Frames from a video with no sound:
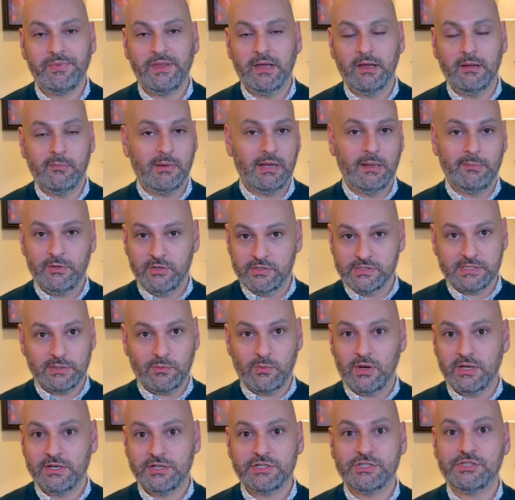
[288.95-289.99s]
I'm using
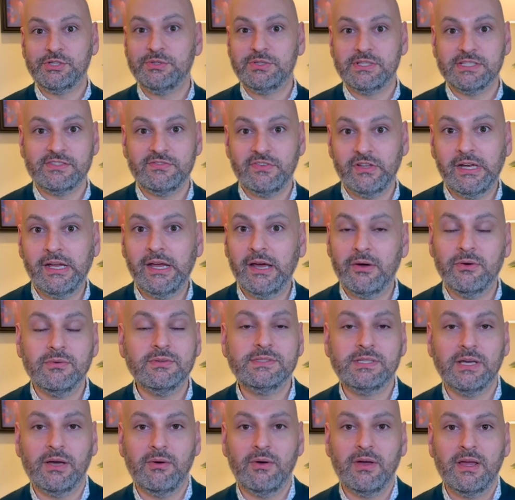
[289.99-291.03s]
one to shoot this video.
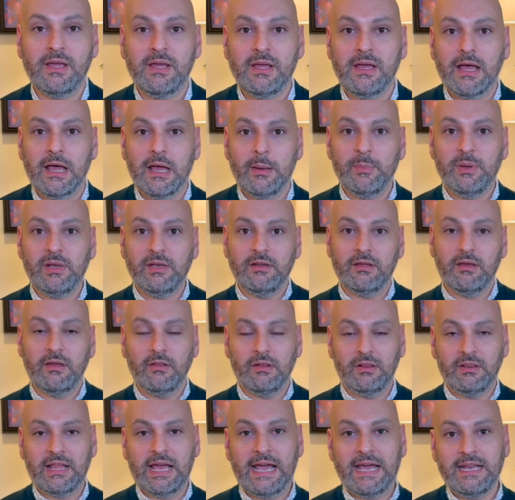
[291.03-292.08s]
So, I mean,
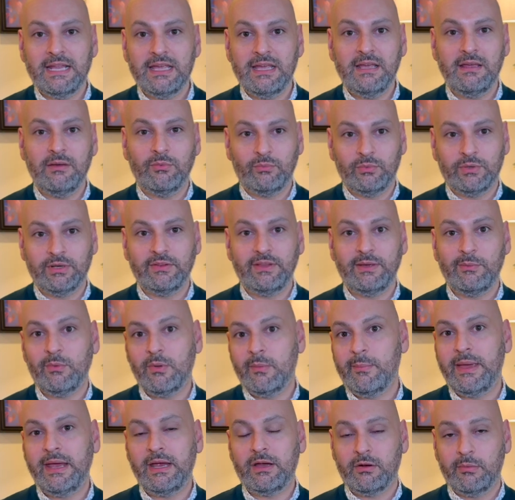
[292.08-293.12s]
lighting really
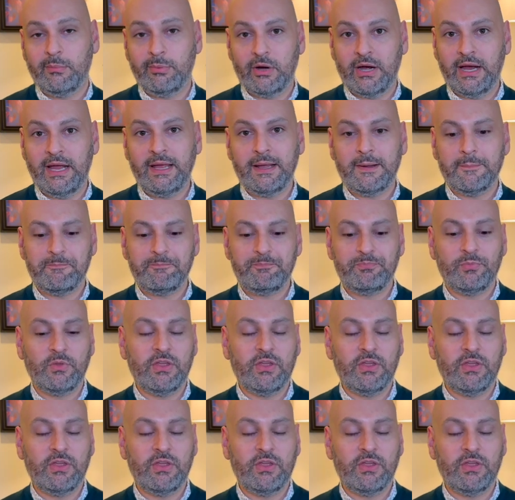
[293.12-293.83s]
will make or break.